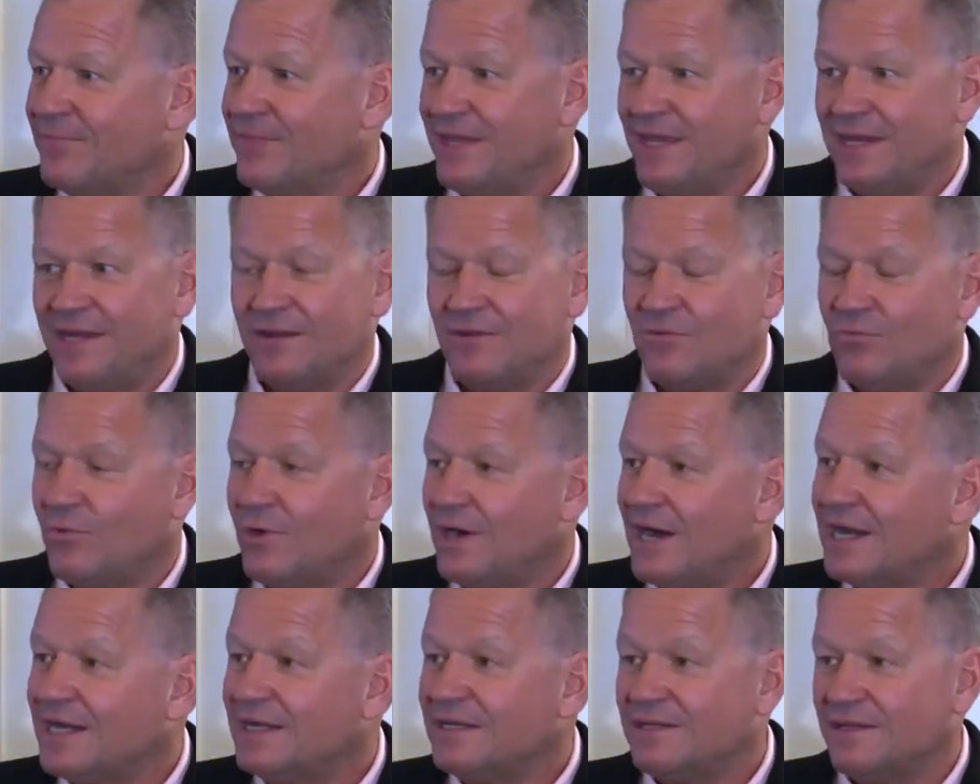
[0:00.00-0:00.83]
They didn't
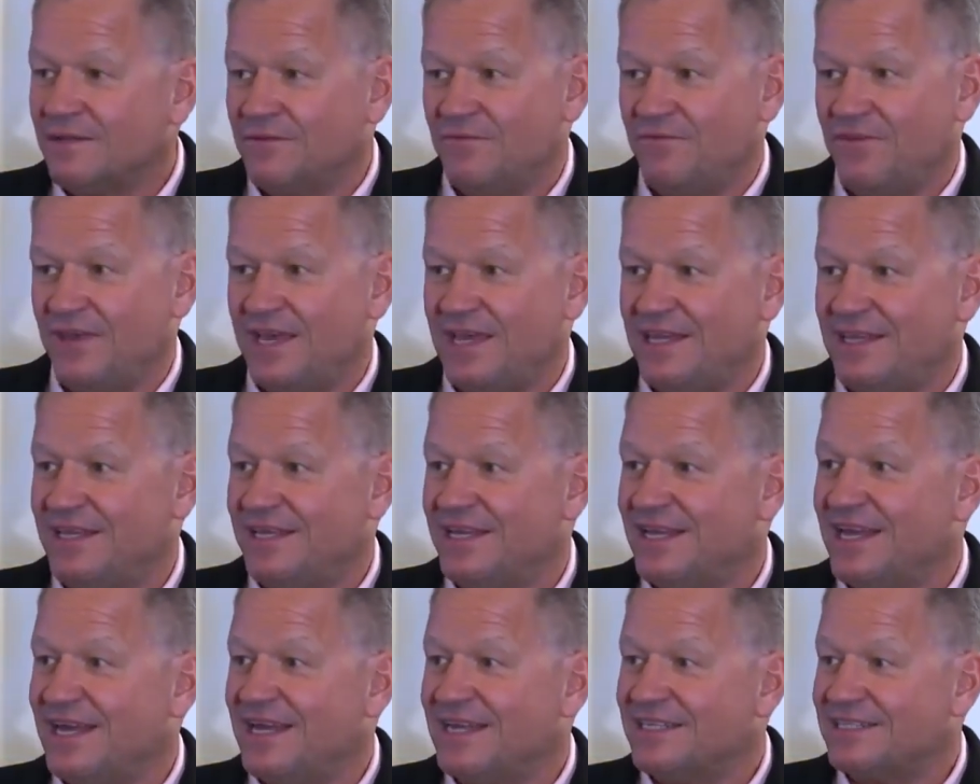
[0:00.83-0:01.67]
want to invade
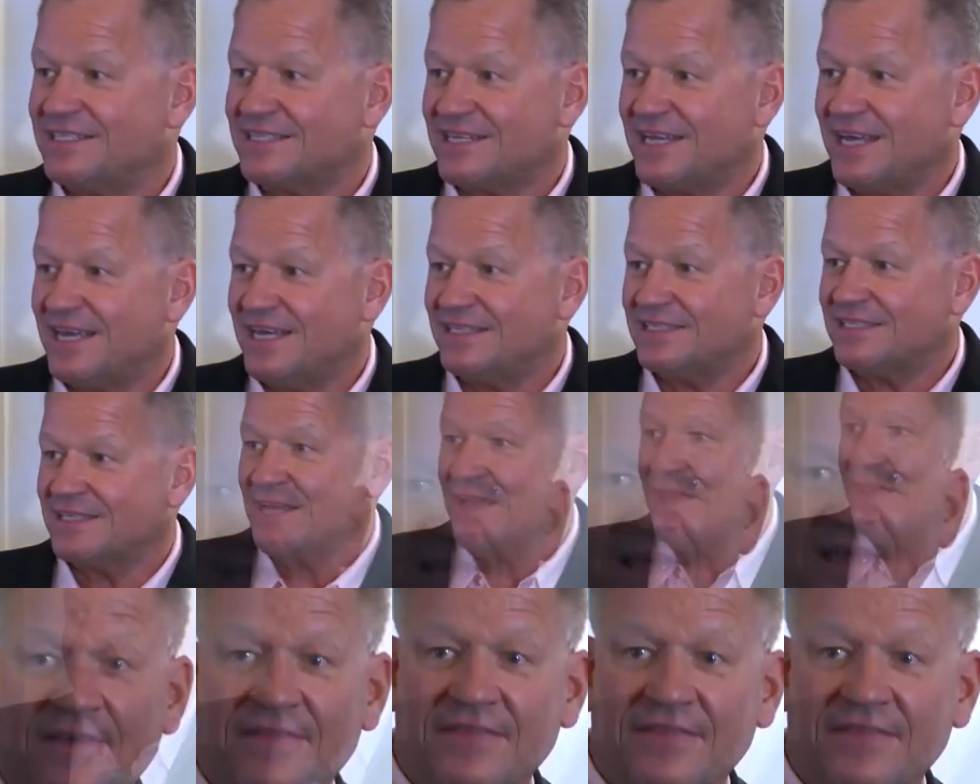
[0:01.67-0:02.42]
the United States.